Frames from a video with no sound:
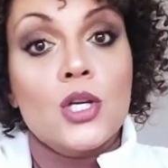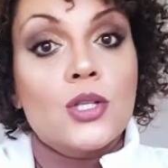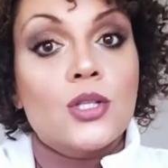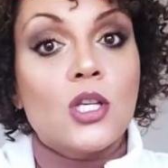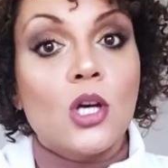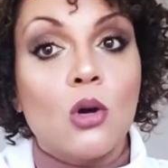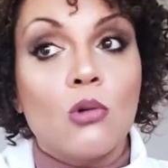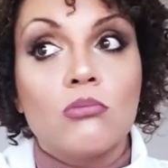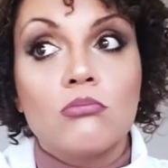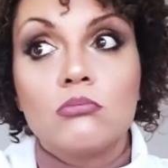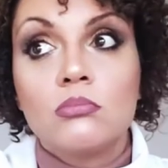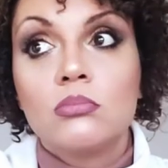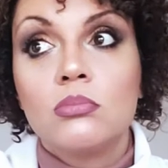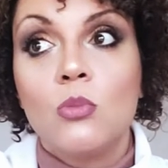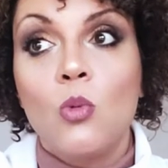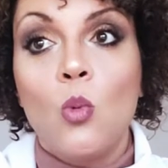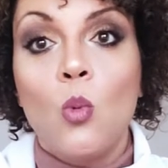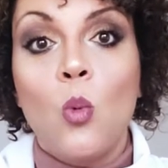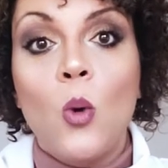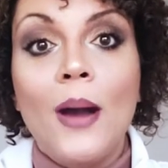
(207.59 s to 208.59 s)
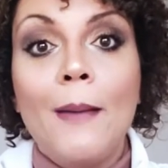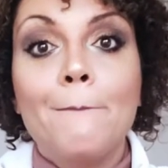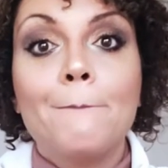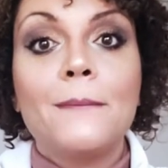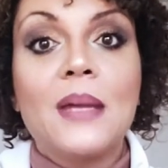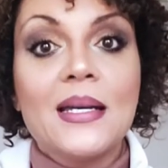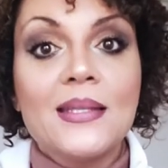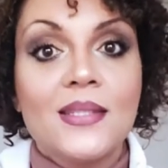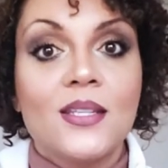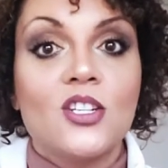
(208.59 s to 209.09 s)
So what
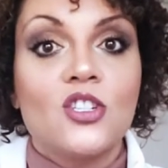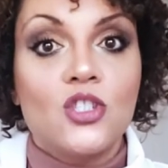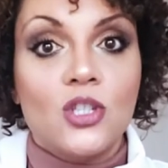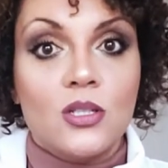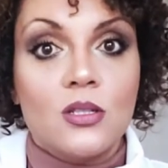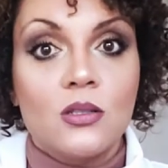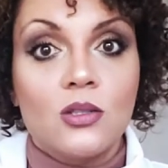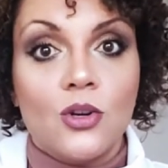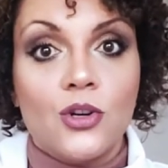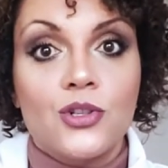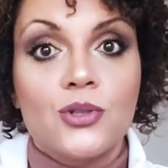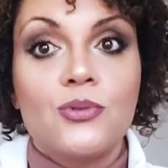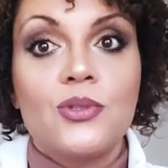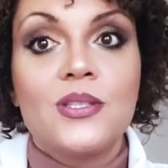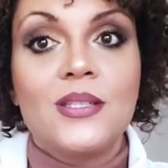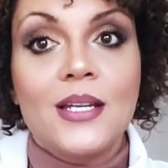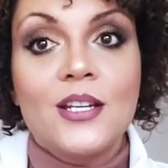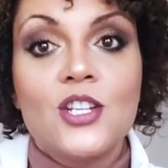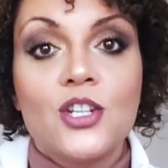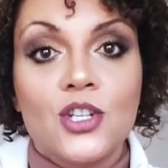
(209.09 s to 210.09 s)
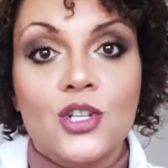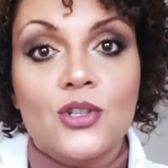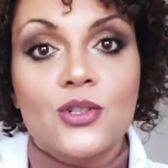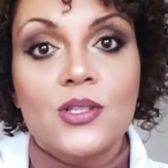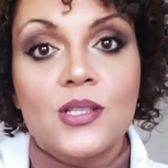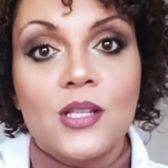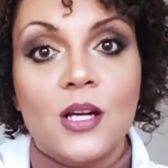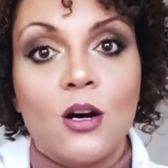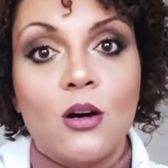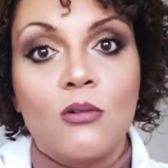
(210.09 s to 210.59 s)
messages are you sending
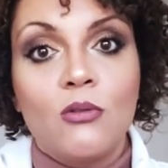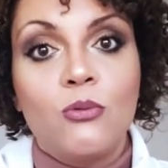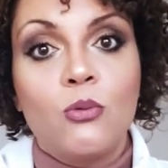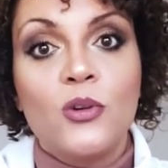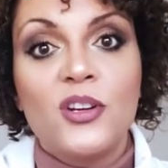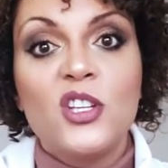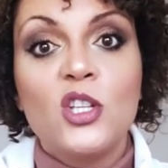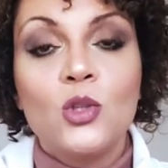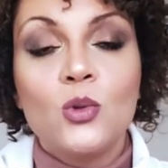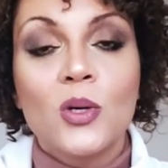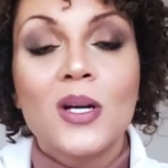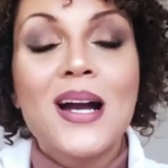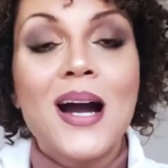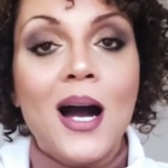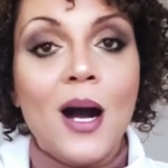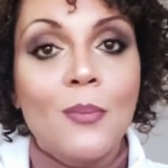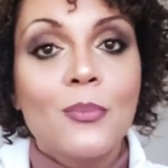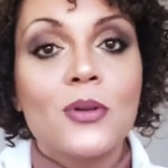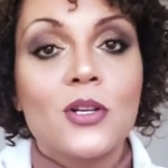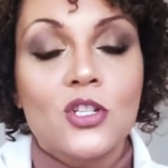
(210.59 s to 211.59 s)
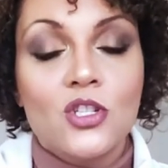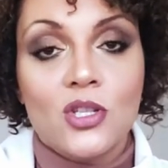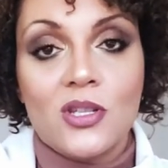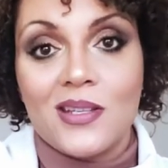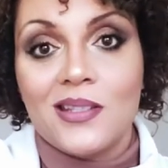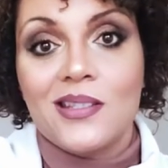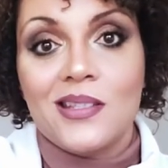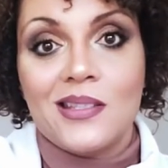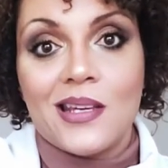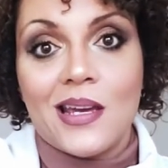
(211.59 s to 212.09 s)
yourself when you accomplish
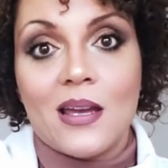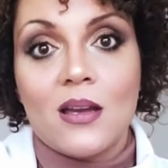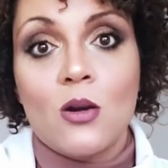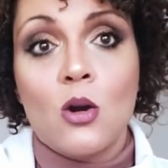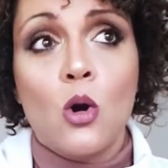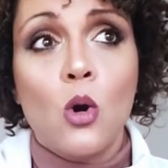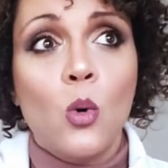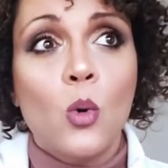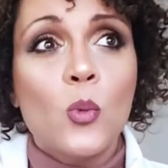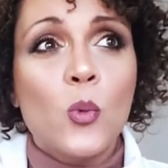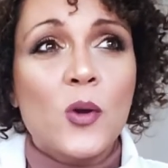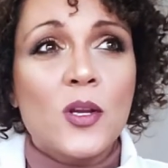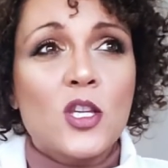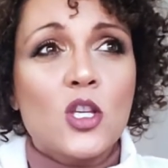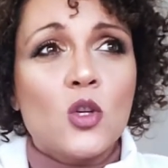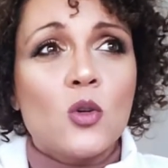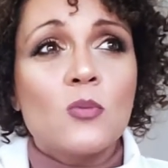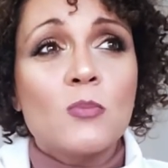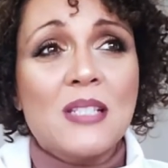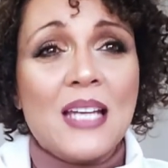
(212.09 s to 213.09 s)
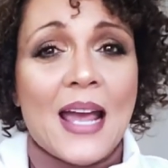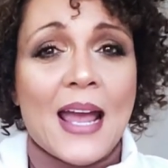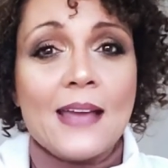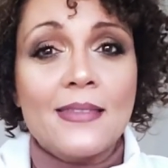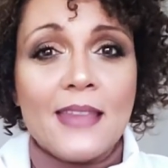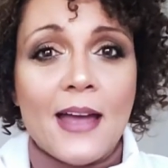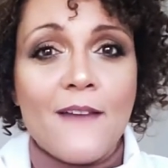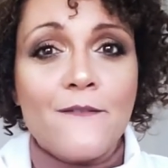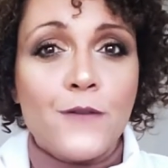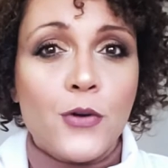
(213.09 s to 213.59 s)
this thing or when you
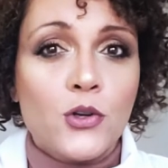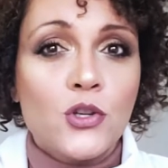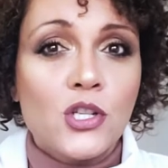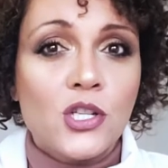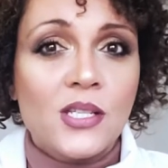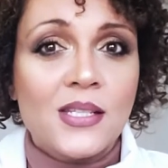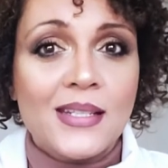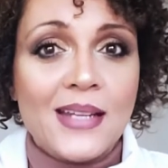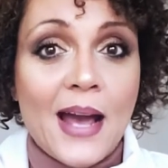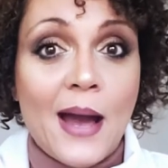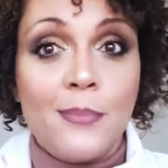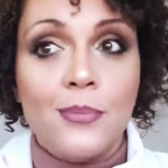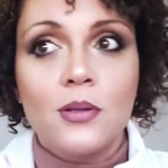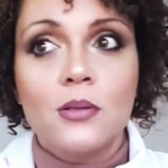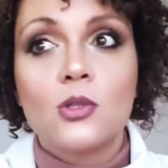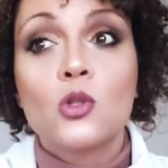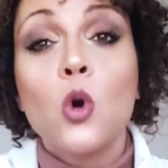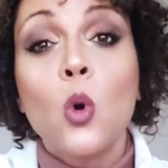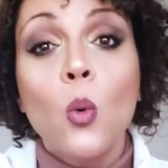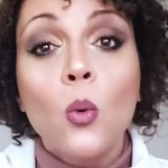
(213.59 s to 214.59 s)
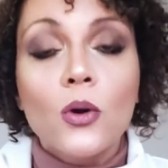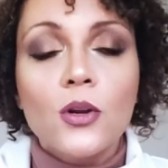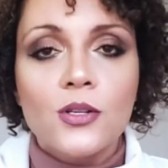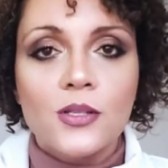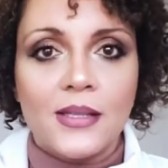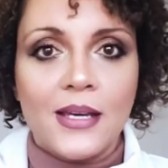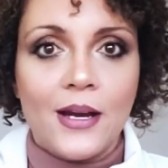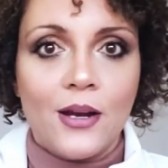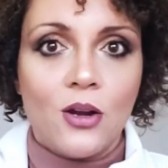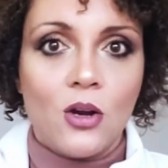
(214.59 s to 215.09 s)
take that first step
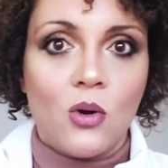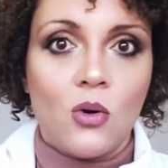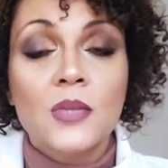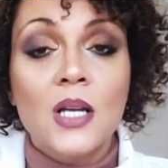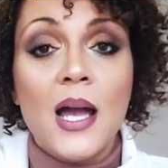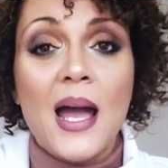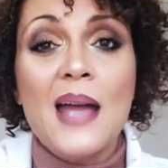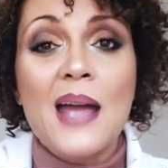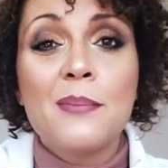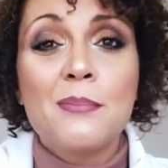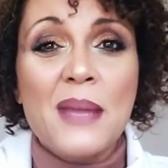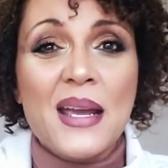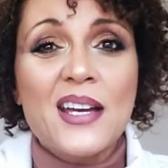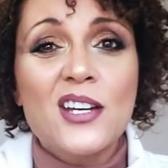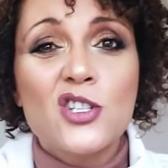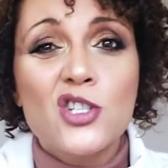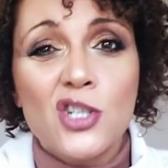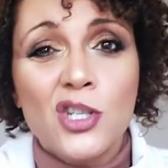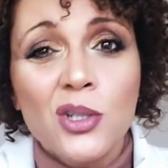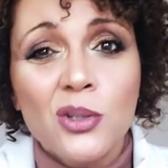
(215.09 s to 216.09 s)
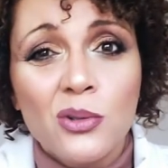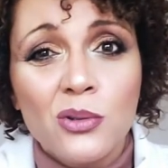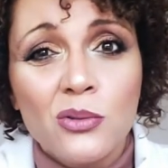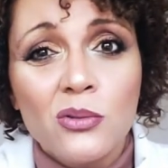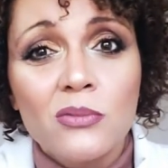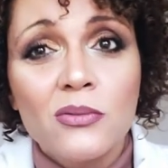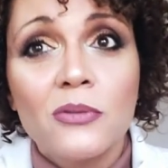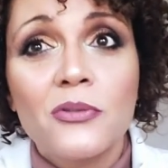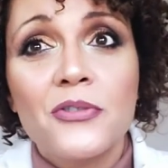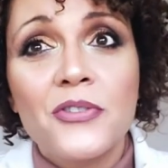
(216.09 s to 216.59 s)
towards that goal and makes
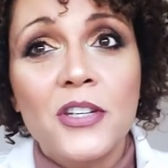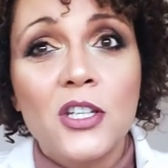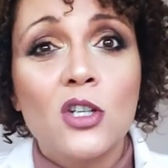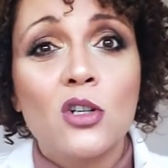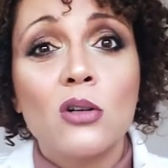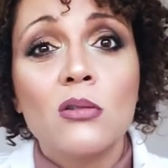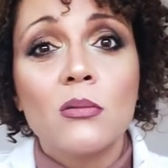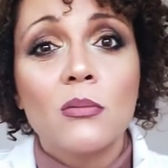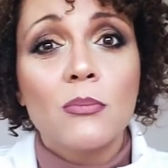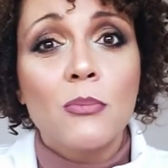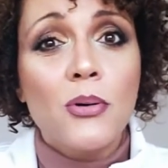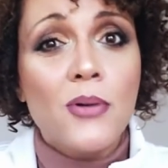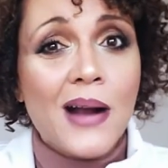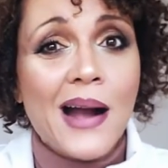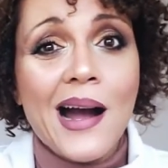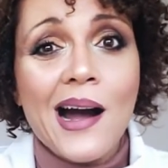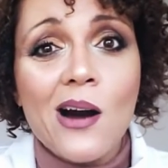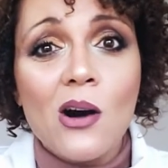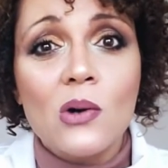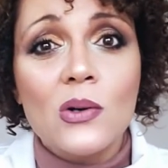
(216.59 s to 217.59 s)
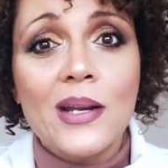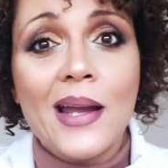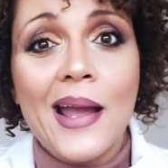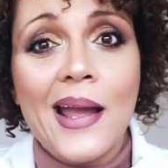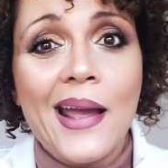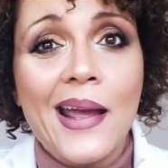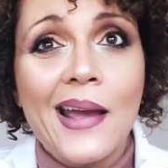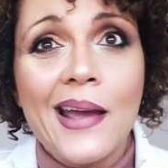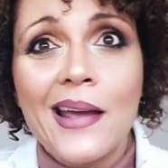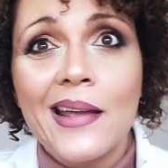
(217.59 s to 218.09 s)
you feel proud
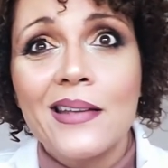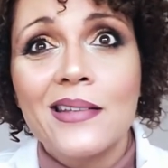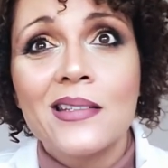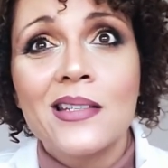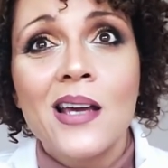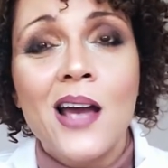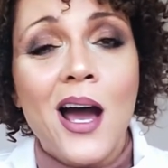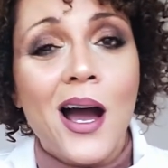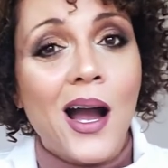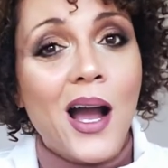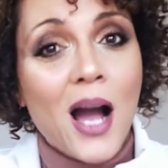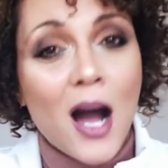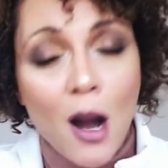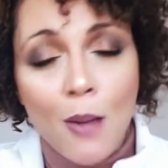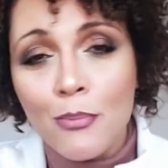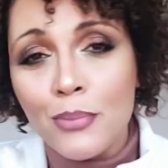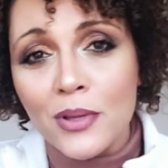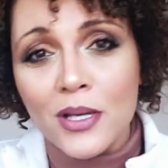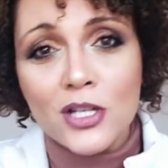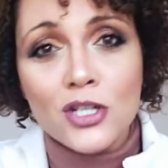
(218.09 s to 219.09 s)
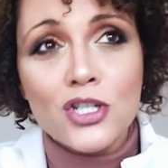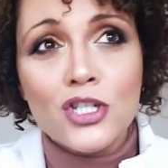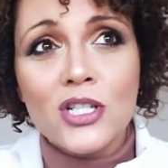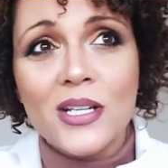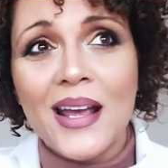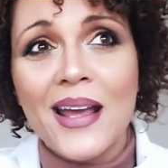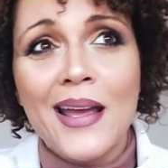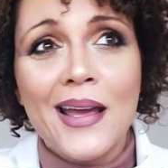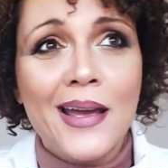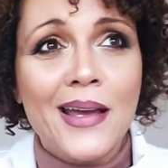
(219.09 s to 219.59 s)
and
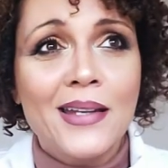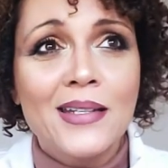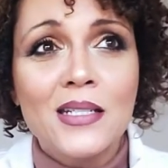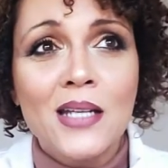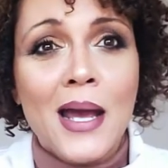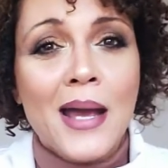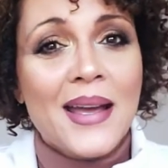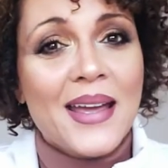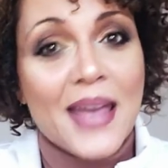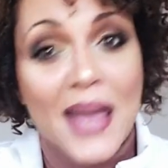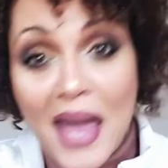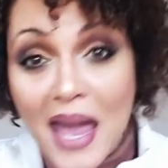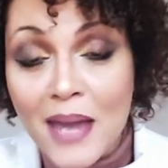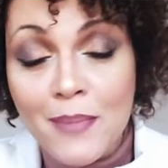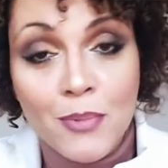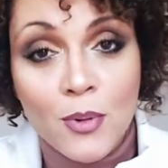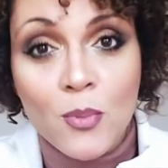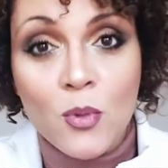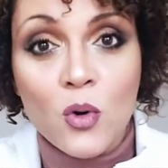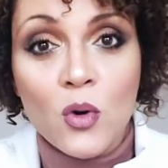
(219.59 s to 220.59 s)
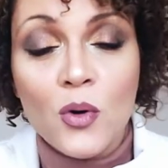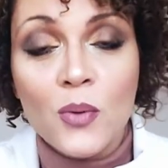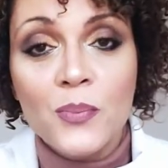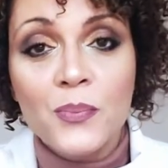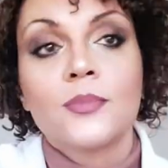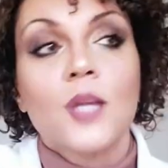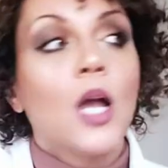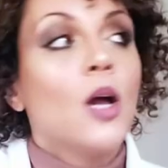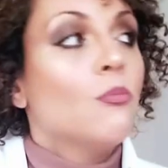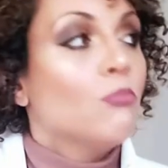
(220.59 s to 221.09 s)
accomplished and capable?
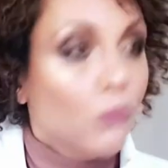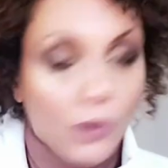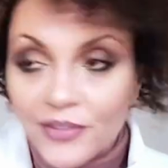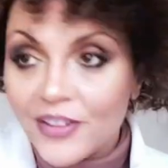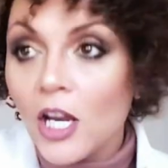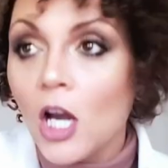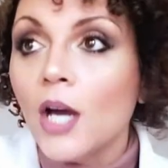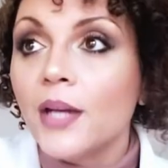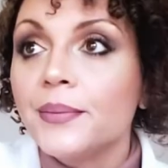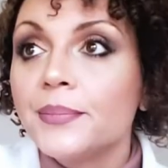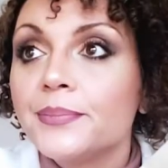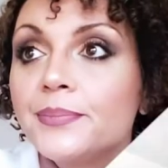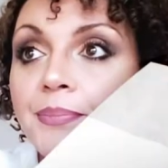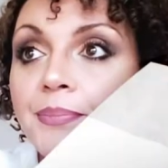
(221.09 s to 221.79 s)
Moving on.